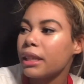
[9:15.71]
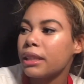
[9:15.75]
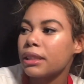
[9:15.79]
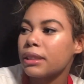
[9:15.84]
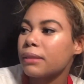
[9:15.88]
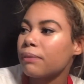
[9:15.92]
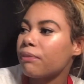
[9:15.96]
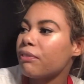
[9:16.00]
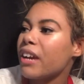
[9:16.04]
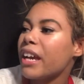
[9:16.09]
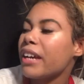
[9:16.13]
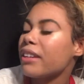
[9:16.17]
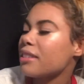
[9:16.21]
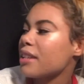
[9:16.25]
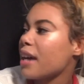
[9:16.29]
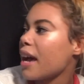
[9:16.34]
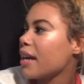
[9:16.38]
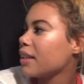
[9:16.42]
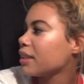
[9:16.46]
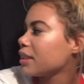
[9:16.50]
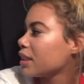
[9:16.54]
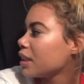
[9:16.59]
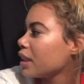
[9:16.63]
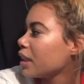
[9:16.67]
It's
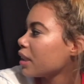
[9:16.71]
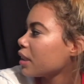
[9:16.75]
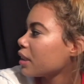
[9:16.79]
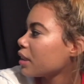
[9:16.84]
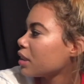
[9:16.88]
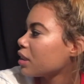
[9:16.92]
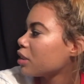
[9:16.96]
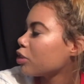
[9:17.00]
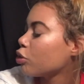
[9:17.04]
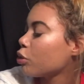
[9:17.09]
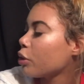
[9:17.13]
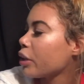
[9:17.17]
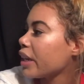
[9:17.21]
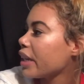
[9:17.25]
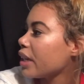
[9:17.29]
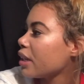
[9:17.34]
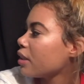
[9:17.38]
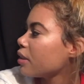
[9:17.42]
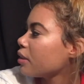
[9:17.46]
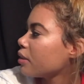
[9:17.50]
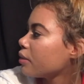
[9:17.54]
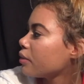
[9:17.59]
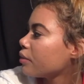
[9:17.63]
fantastic. It's great.